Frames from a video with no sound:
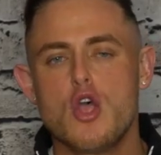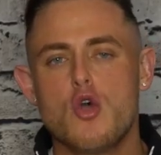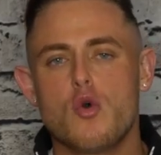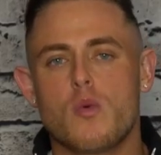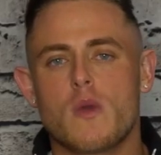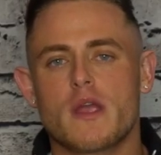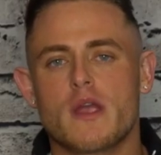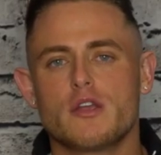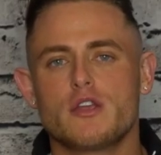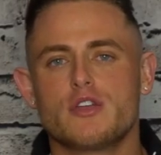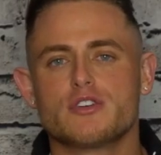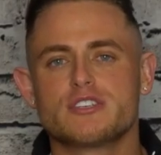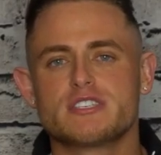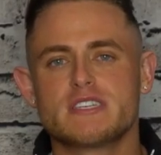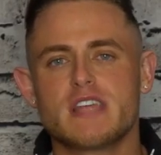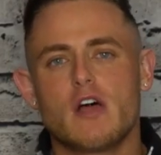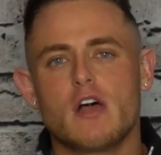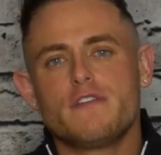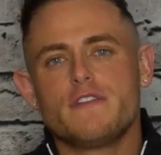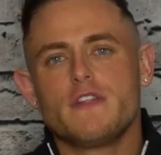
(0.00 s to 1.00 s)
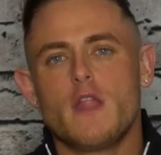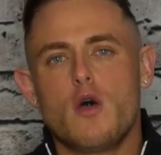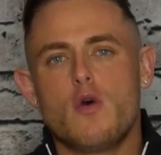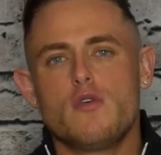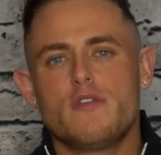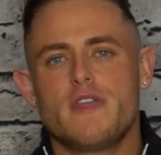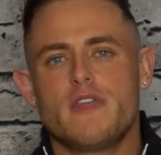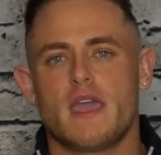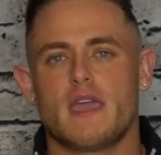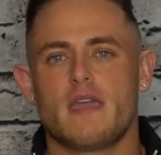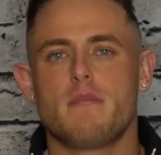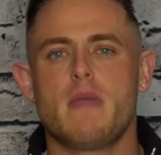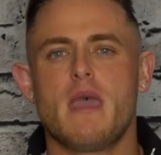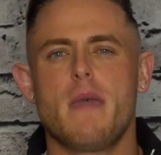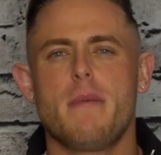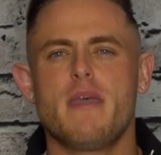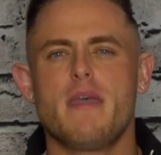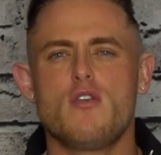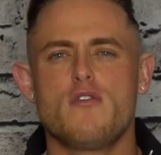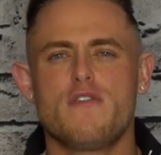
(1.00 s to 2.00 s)
where you're self loathing and
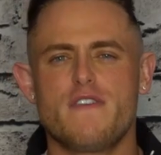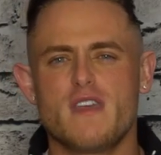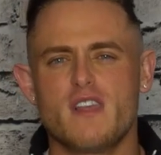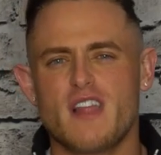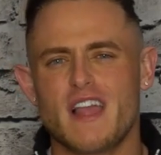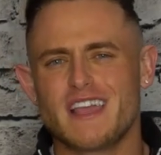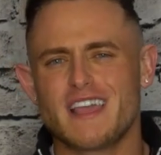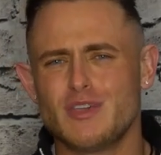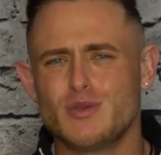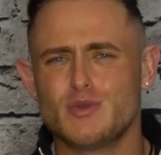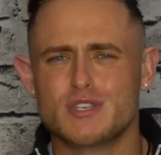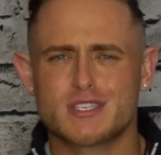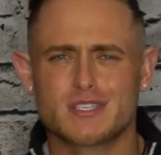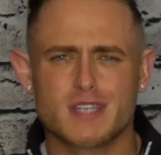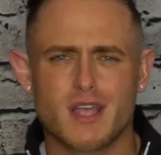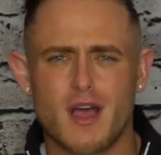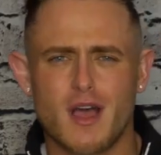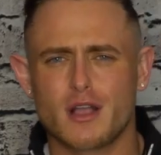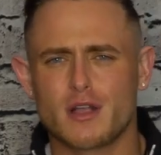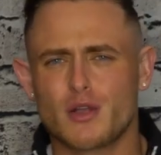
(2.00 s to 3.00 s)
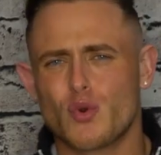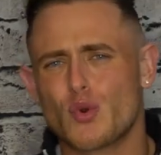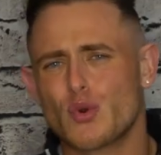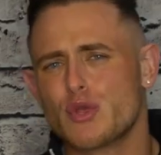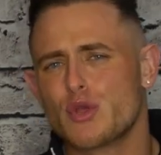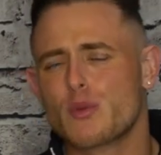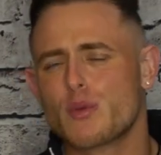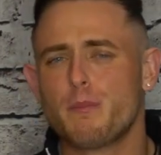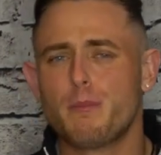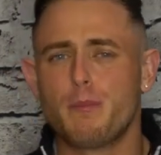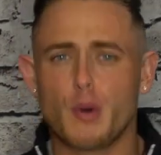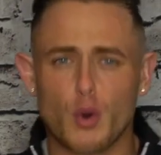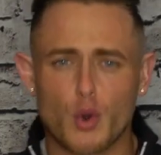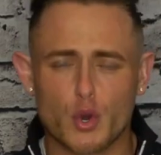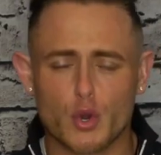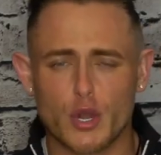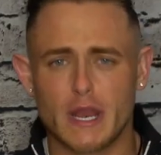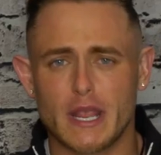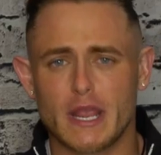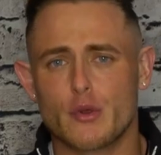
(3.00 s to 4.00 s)
maybe you feel like you suck or you're
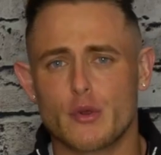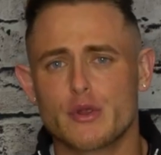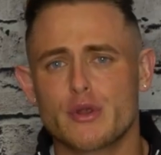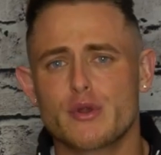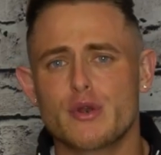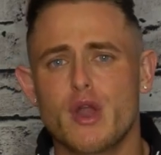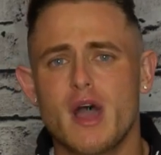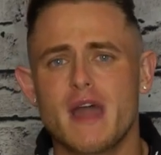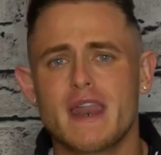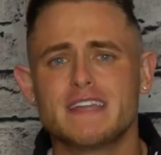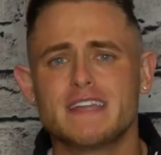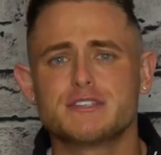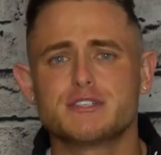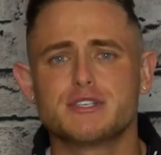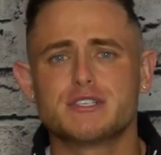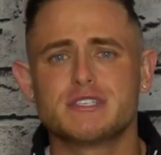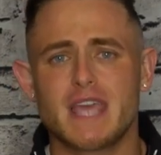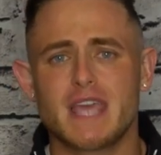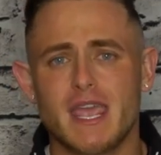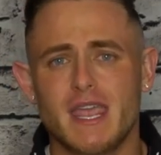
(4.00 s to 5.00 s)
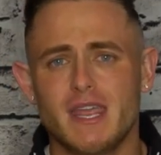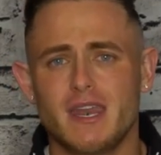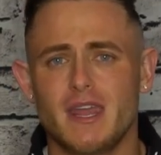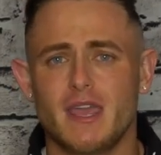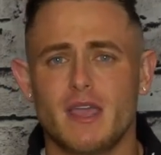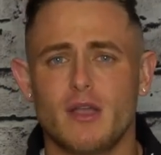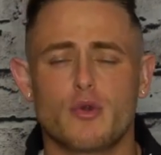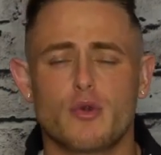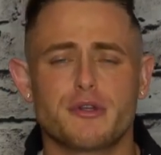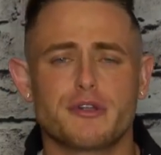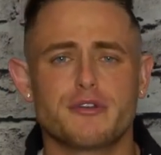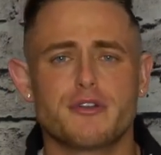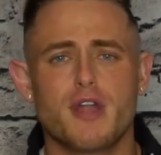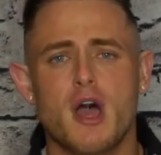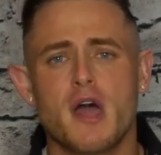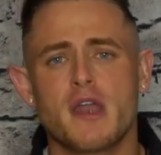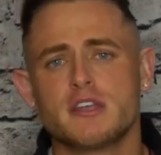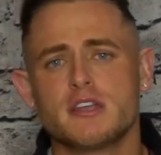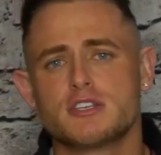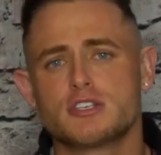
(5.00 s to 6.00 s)
boring or you're not entertaining or you're
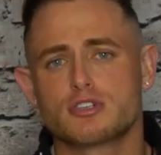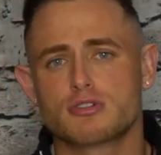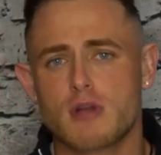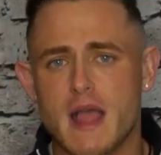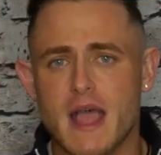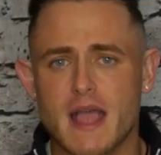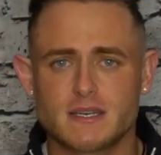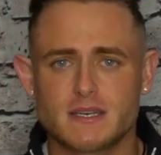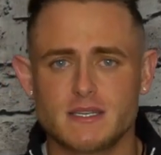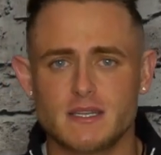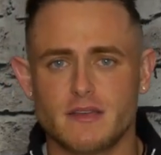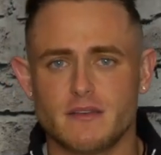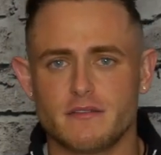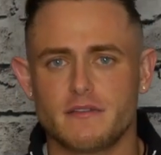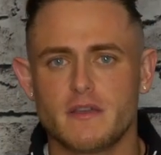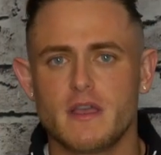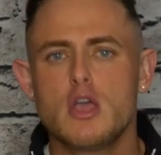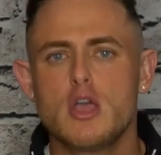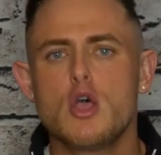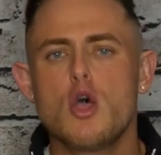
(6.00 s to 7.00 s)
not attractive,